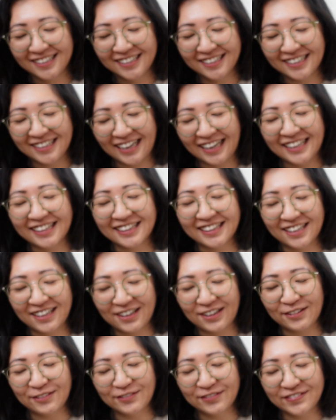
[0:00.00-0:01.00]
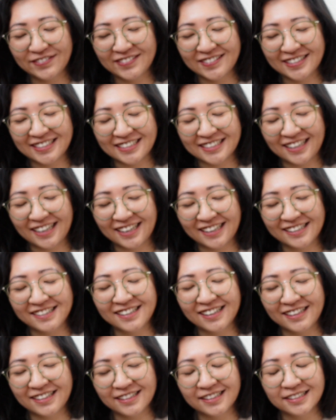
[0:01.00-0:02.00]
I love.
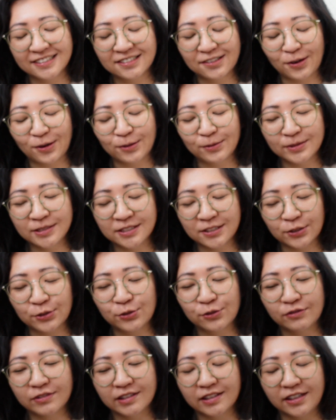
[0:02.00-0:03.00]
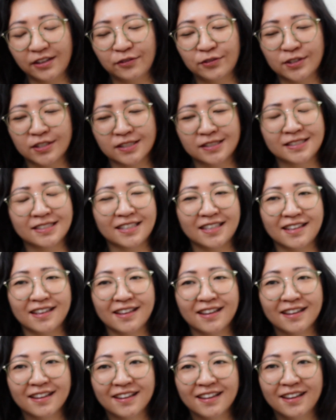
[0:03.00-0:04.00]
This card was such a relief to
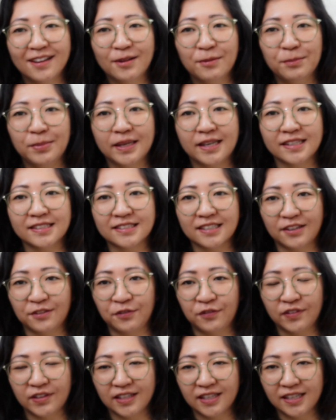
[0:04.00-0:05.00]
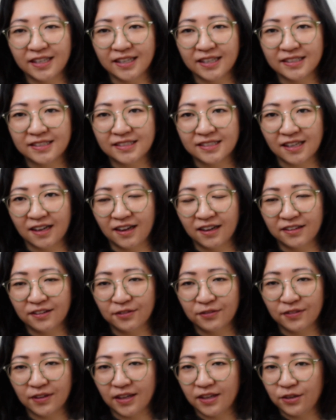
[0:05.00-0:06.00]
see, because I feel like it's kind
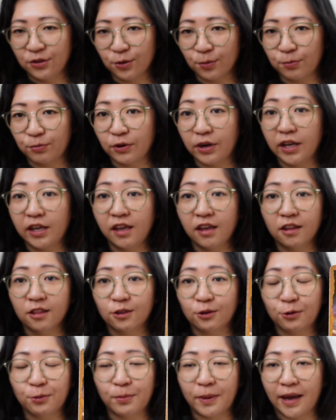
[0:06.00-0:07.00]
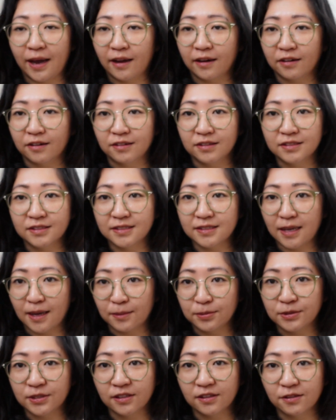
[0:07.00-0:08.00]
of like you're breaking through patterns,
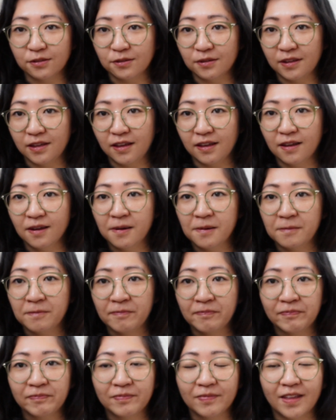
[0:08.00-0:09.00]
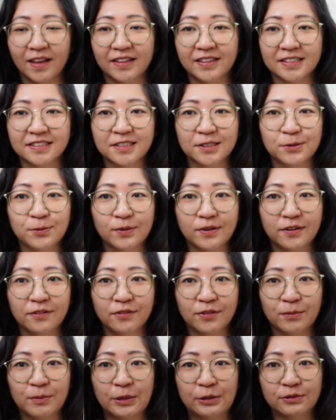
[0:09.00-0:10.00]
absolutely. And this is one
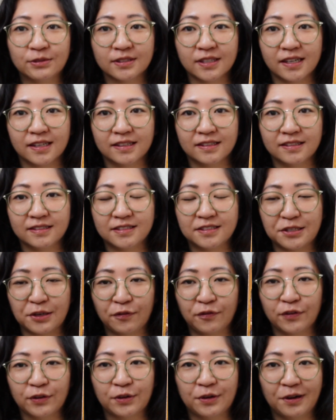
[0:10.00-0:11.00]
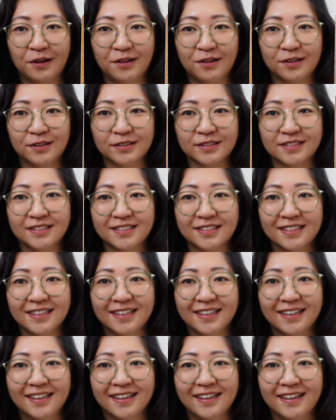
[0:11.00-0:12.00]
of the most like difficult
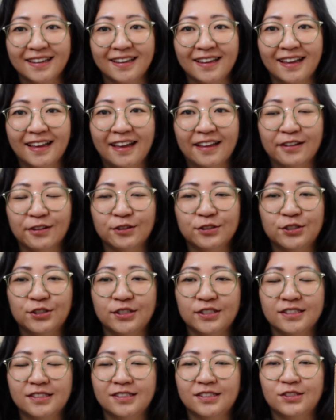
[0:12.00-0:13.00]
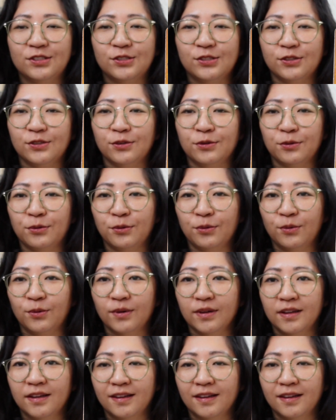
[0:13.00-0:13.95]
energies to